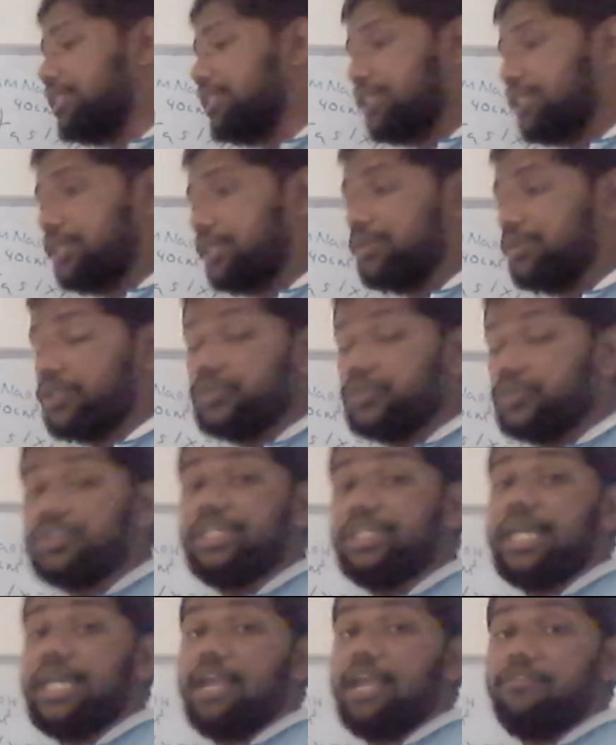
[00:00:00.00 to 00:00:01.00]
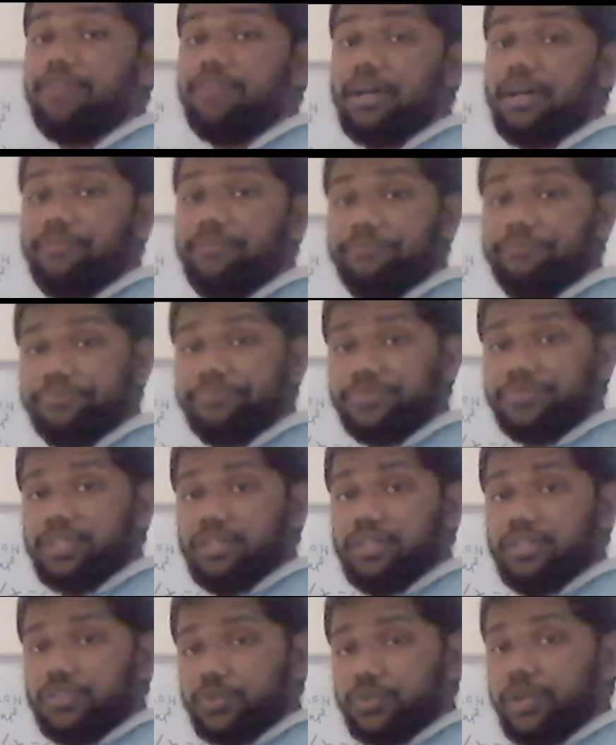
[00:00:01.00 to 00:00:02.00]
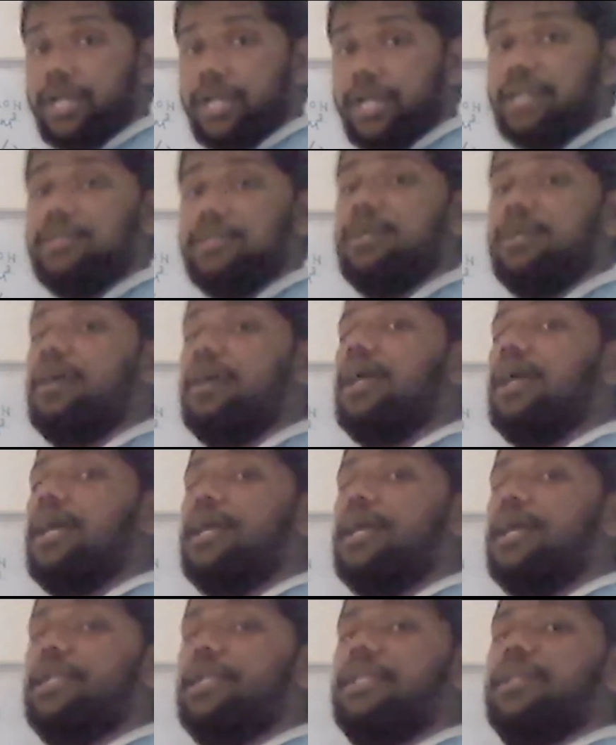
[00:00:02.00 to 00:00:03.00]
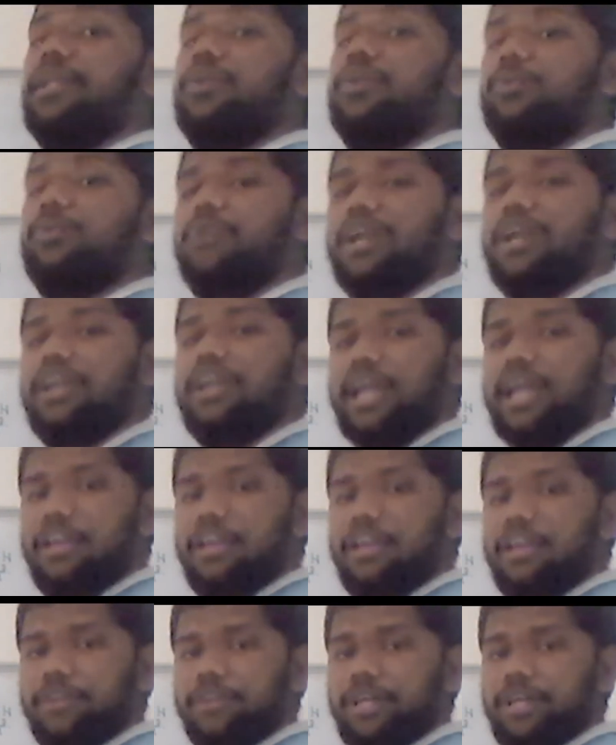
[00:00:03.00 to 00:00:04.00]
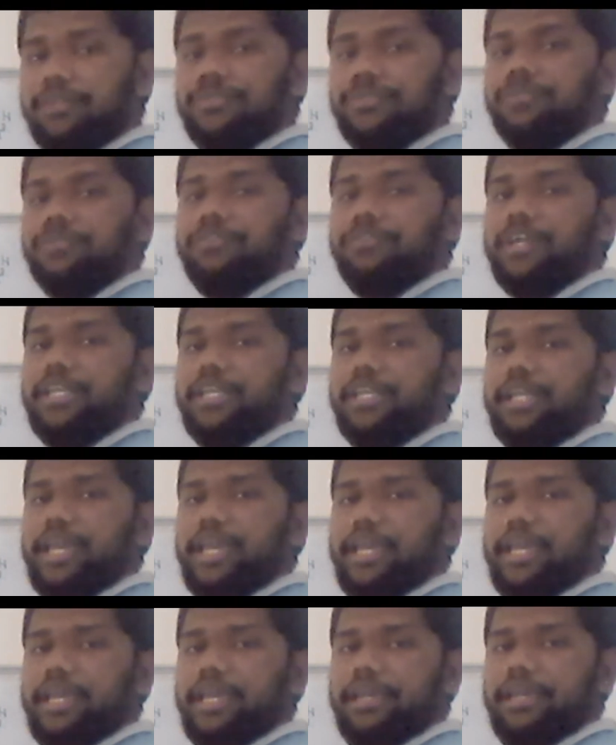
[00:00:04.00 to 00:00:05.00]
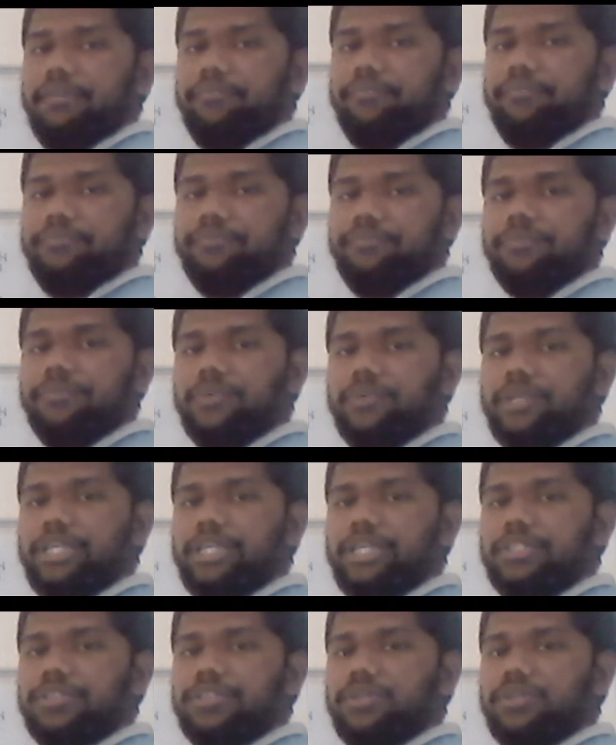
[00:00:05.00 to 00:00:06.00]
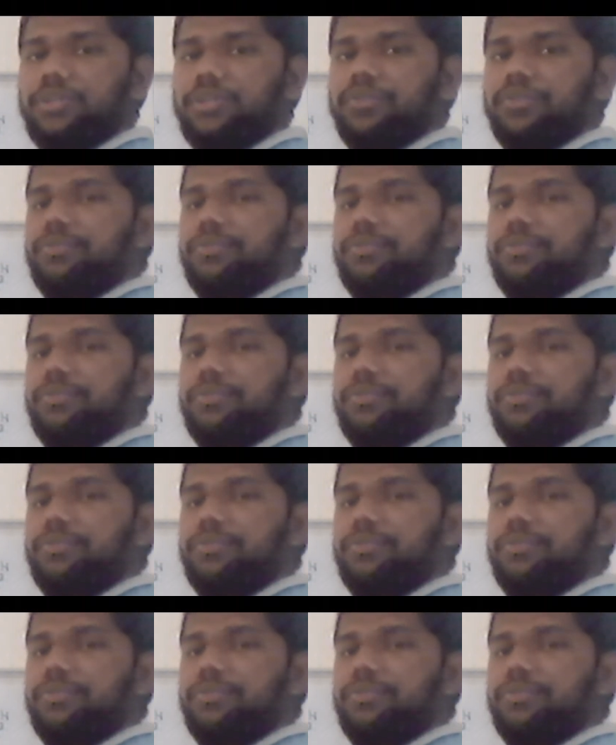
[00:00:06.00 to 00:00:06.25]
is equal to C alpha squared, and then you plug alpha to find K. Okay, so you